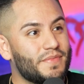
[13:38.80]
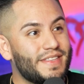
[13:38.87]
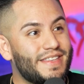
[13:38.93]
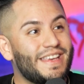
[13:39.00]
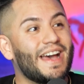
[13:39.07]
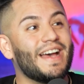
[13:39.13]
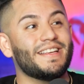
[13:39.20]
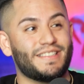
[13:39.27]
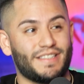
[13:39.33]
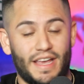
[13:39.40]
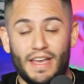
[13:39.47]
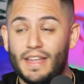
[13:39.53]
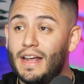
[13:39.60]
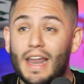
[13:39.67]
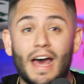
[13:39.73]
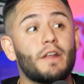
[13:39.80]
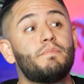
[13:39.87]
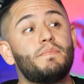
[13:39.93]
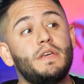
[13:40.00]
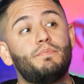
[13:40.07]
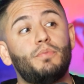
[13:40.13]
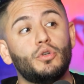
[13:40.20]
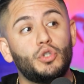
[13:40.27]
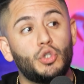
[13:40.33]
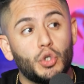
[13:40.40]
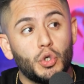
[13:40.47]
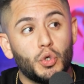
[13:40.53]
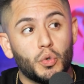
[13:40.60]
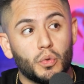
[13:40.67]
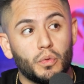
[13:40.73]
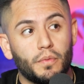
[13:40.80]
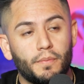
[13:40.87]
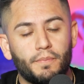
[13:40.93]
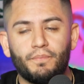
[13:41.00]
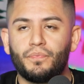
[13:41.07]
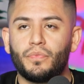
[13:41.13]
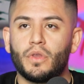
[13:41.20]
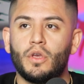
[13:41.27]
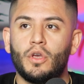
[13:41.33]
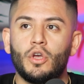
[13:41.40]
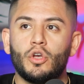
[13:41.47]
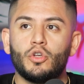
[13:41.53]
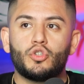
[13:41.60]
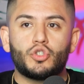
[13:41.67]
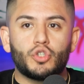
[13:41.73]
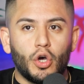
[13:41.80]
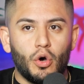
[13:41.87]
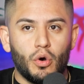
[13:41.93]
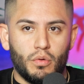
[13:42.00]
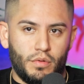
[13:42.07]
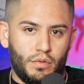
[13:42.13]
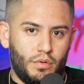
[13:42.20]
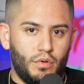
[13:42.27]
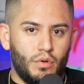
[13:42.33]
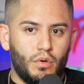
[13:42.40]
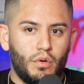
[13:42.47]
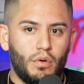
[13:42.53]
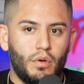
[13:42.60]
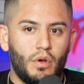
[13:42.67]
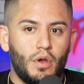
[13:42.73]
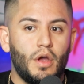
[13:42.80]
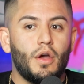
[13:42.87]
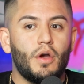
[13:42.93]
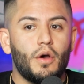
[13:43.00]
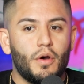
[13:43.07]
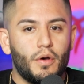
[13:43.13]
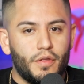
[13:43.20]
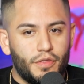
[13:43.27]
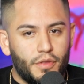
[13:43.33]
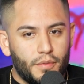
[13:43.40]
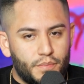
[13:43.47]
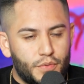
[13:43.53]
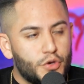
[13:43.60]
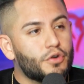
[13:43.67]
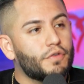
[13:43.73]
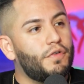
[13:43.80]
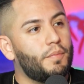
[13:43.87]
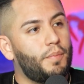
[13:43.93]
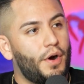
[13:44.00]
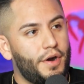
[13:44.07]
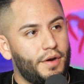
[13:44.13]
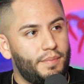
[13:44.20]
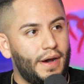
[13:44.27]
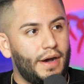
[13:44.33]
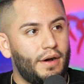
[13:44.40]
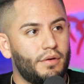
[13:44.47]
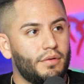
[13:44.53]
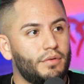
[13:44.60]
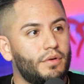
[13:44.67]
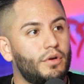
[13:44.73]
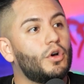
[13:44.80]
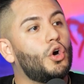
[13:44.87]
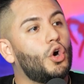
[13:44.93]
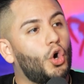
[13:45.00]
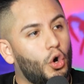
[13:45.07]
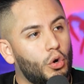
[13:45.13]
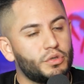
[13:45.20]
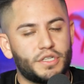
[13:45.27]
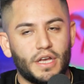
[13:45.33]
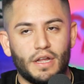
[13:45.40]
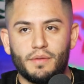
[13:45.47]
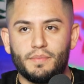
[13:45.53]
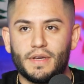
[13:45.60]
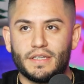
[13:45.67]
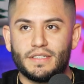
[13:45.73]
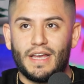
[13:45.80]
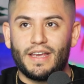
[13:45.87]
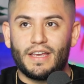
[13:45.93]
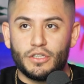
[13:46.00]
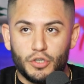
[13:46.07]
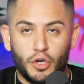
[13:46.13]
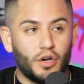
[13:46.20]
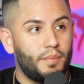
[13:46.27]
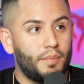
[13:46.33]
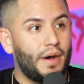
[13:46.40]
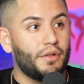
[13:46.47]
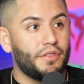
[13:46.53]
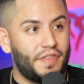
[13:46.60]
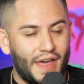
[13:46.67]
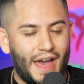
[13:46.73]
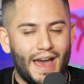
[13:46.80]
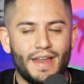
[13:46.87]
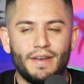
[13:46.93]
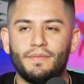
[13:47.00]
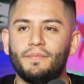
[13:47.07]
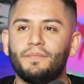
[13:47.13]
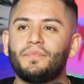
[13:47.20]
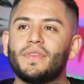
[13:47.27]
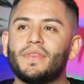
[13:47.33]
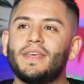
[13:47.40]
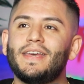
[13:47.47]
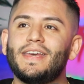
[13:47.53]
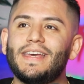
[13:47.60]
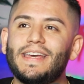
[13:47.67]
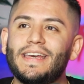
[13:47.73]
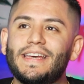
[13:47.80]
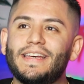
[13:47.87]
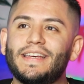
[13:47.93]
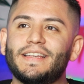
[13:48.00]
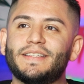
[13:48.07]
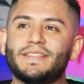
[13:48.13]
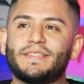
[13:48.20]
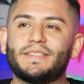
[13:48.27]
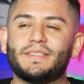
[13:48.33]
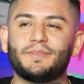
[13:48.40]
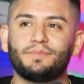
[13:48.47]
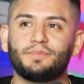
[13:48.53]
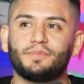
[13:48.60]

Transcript: Yes, and a lot of people do. So the beautiful part about wholesaling, because I can talk about that, is